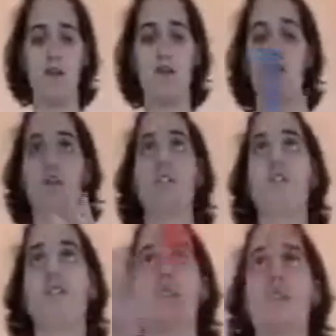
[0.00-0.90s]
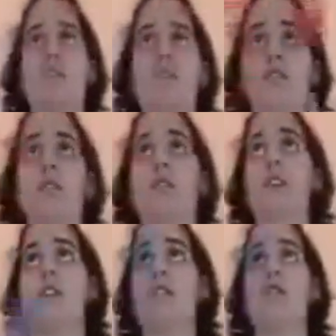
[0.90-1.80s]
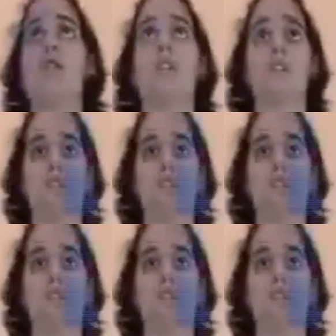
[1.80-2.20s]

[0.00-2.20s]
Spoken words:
1, 2, 3, 4.